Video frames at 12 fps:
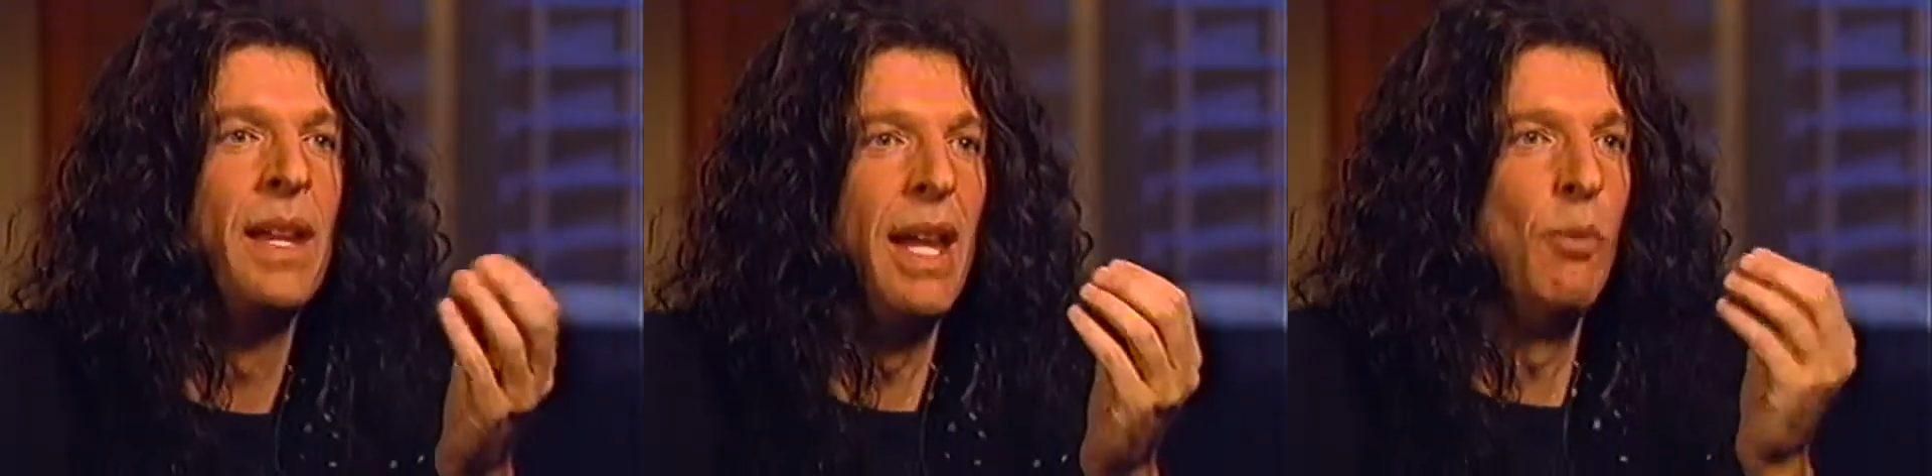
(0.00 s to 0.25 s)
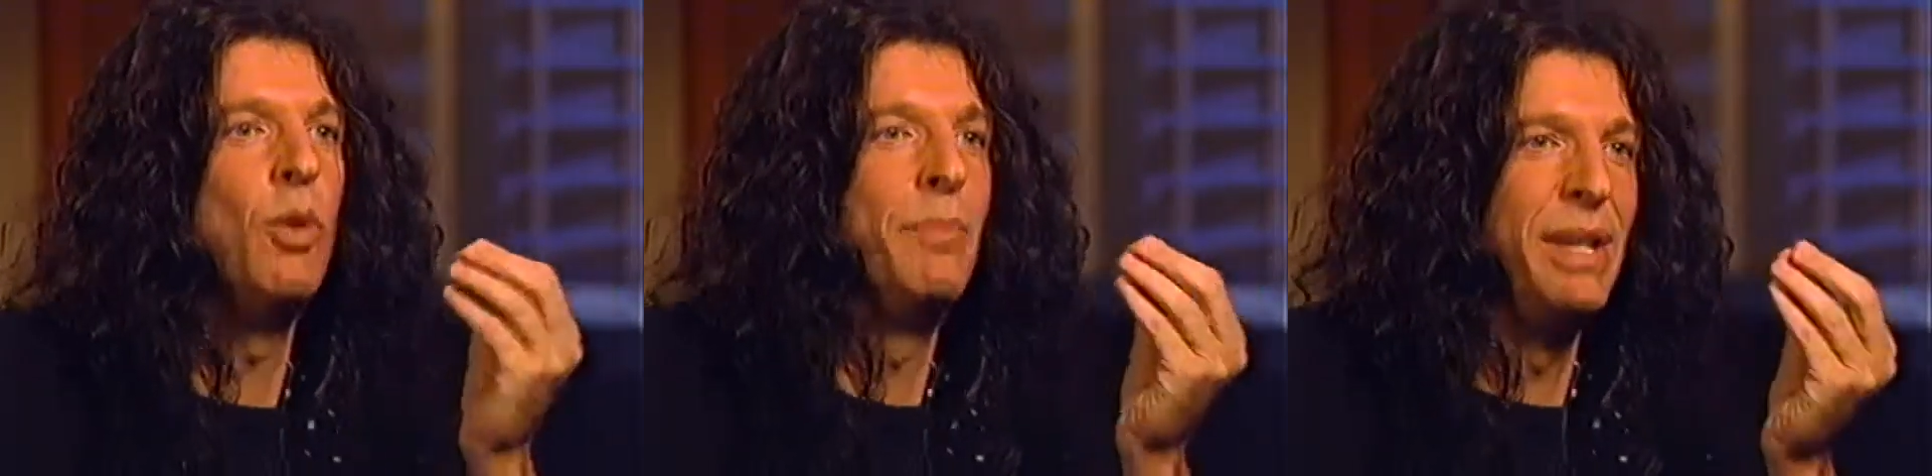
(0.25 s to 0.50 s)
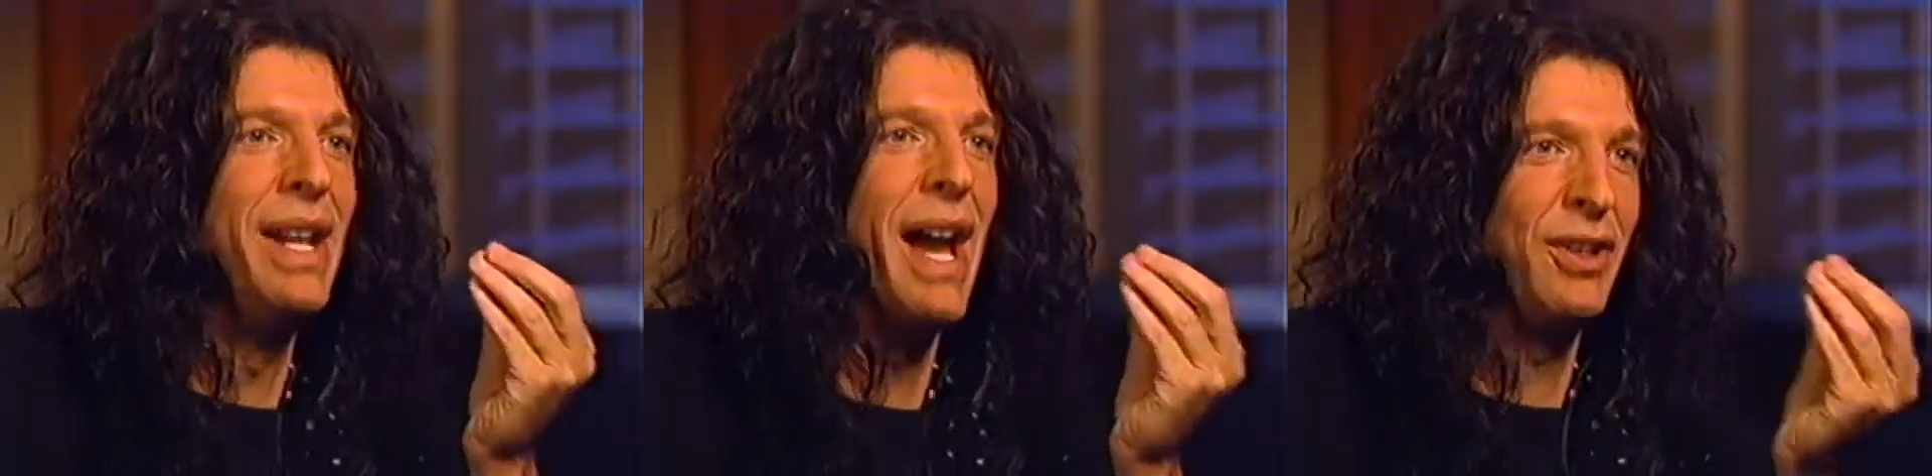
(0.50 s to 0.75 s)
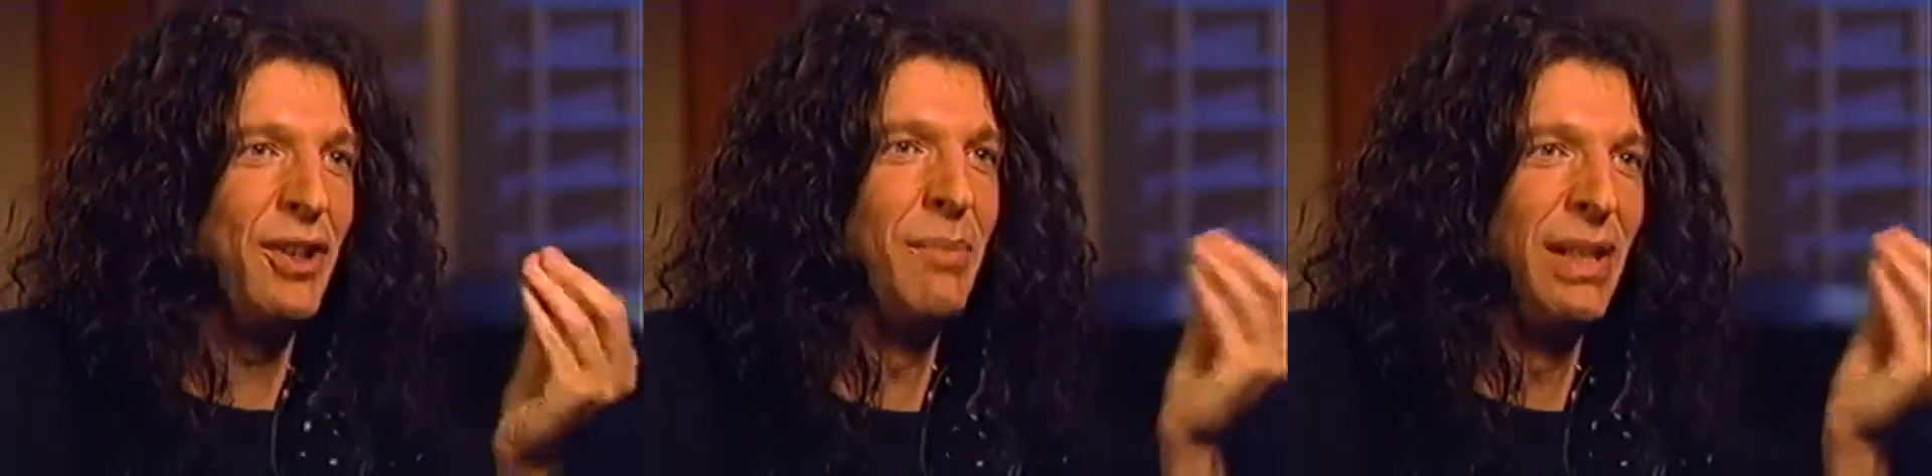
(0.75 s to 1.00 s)
It would be
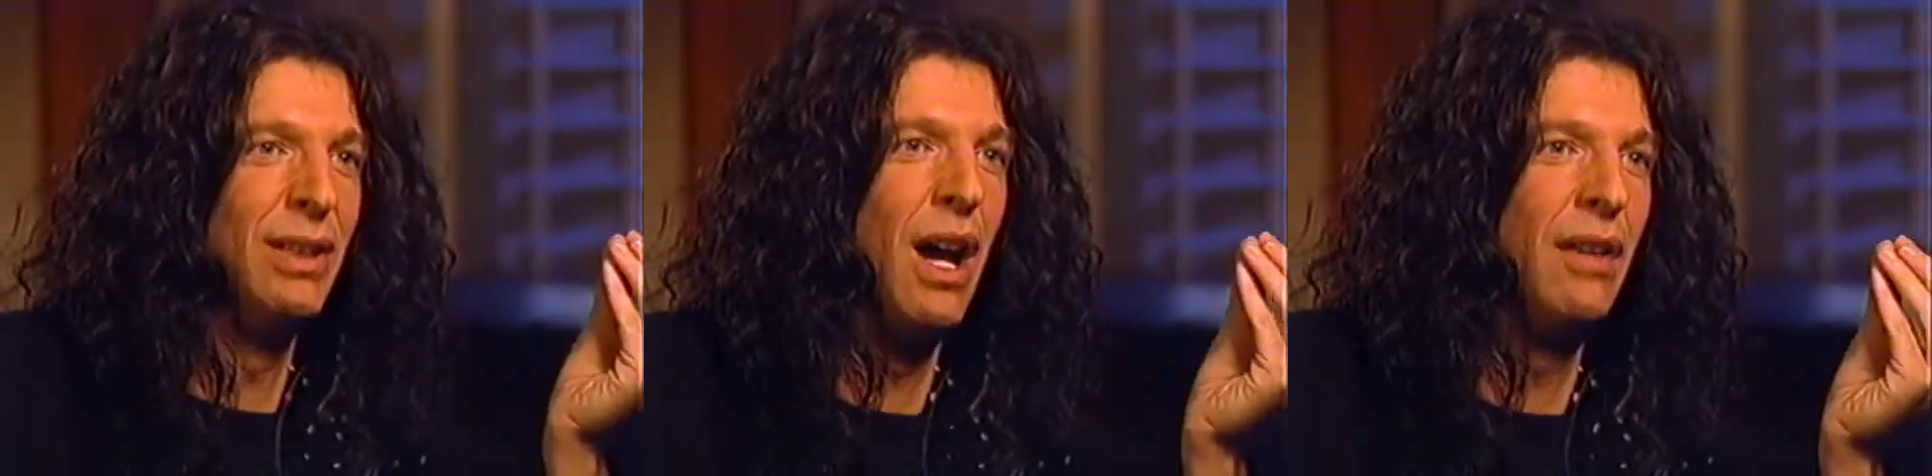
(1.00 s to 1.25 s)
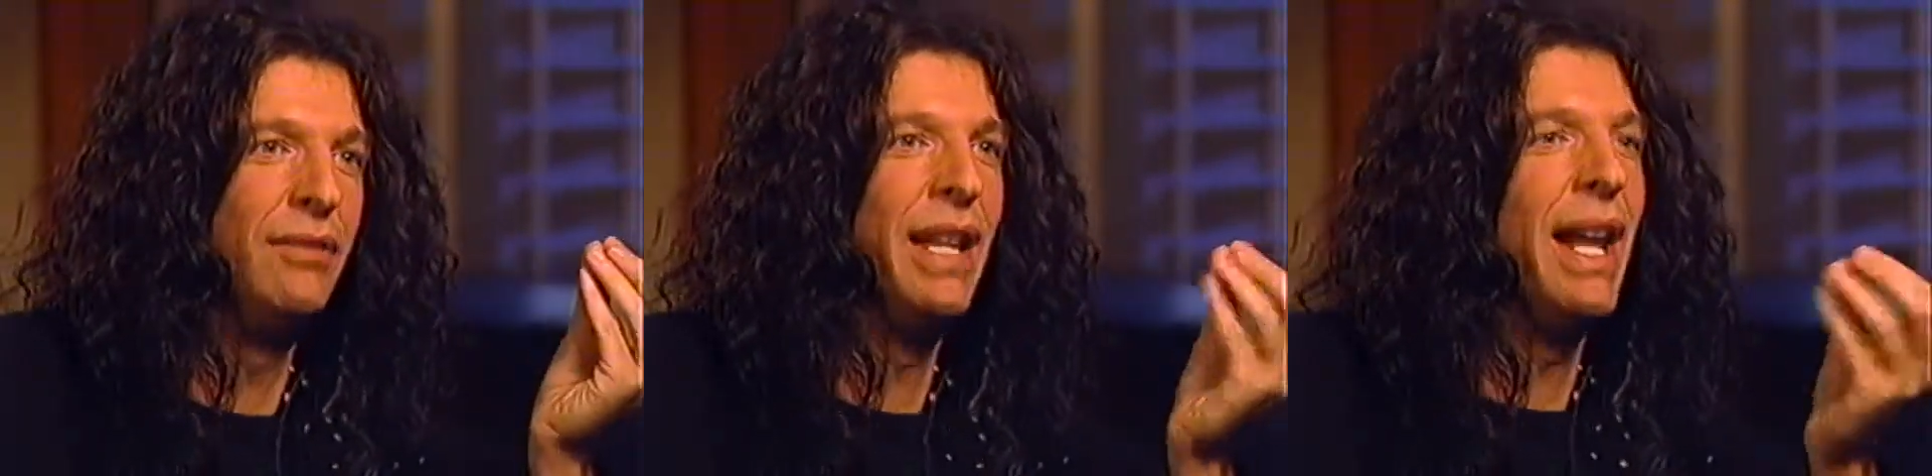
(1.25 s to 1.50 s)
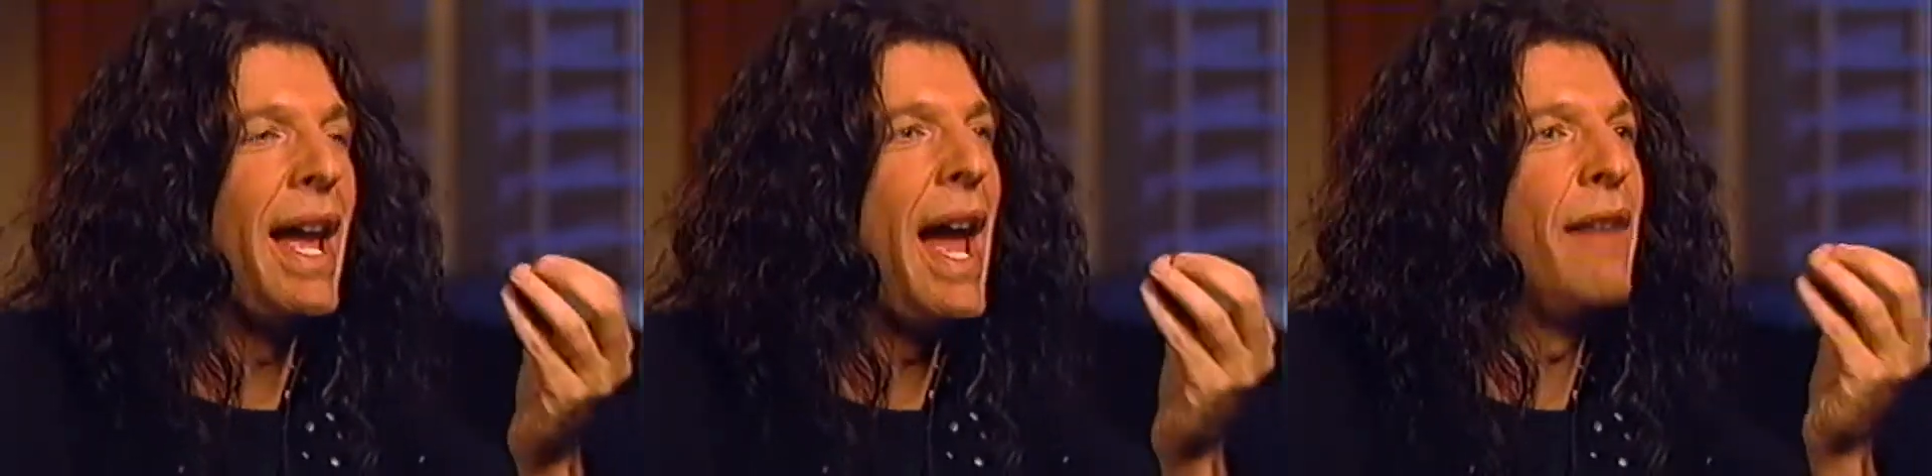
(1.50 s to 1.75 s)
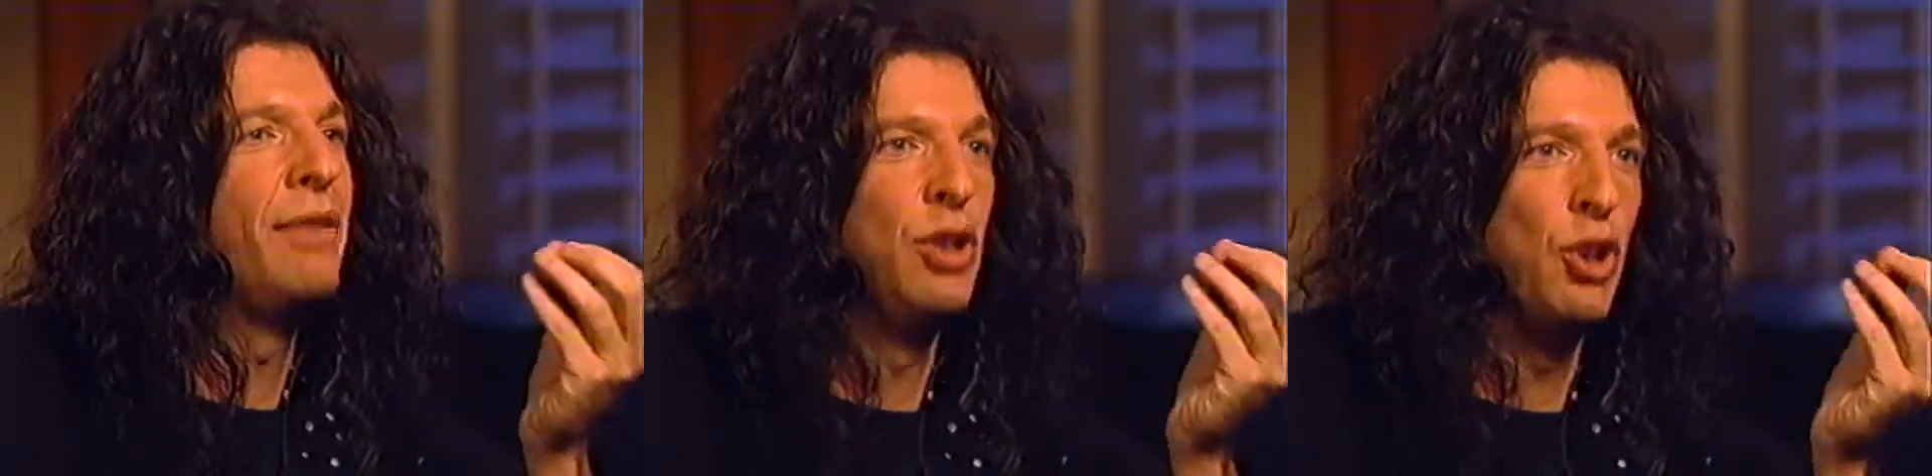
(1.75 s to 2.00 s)
nice to be loved, and I
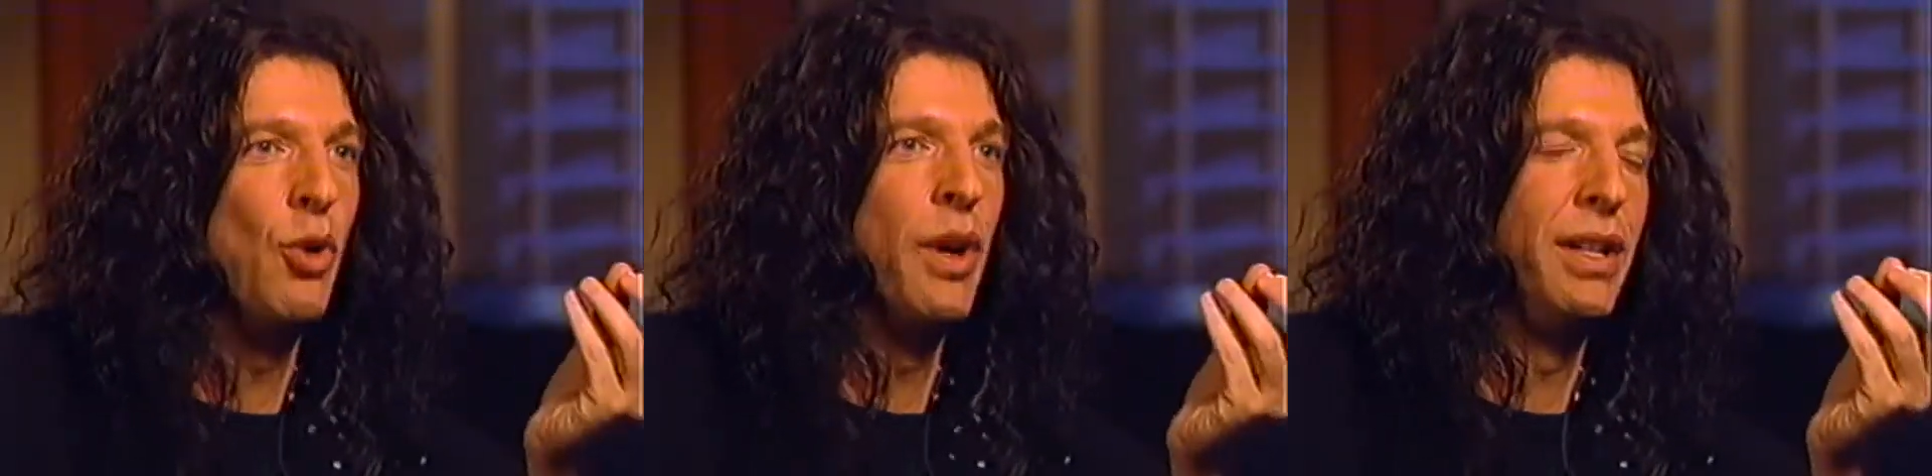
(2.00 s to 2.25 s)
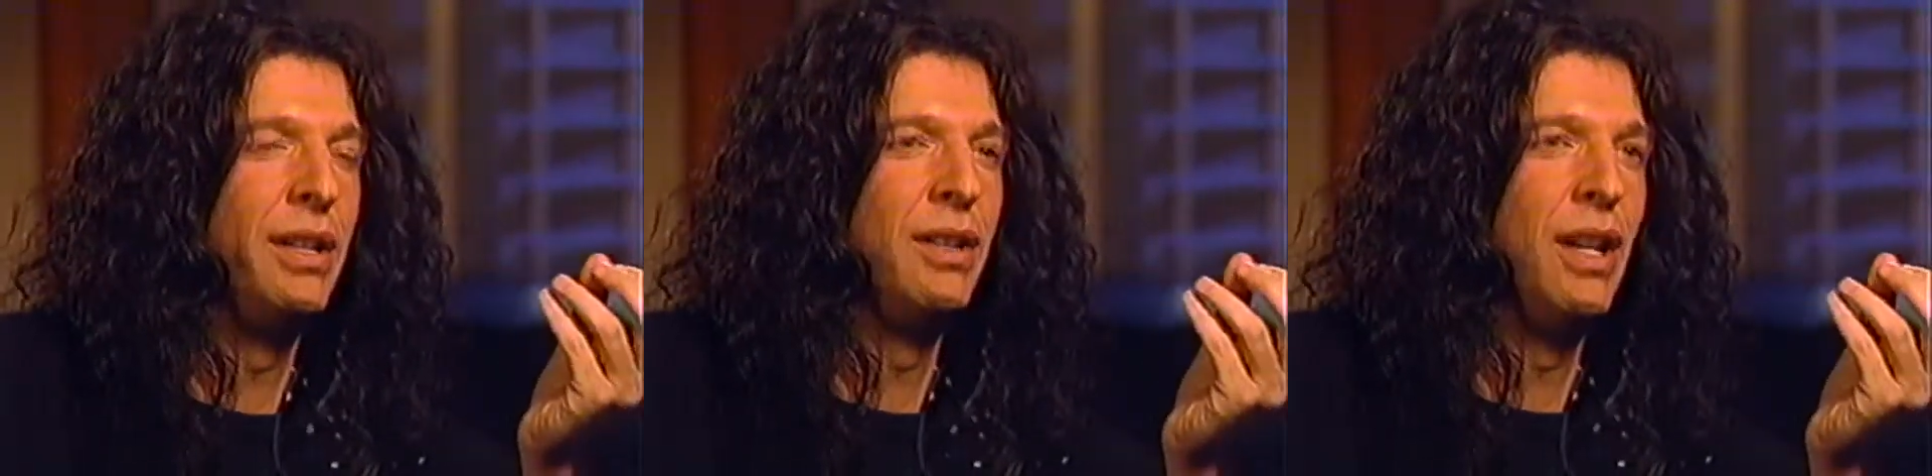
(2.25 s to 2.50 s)
have enjoyed,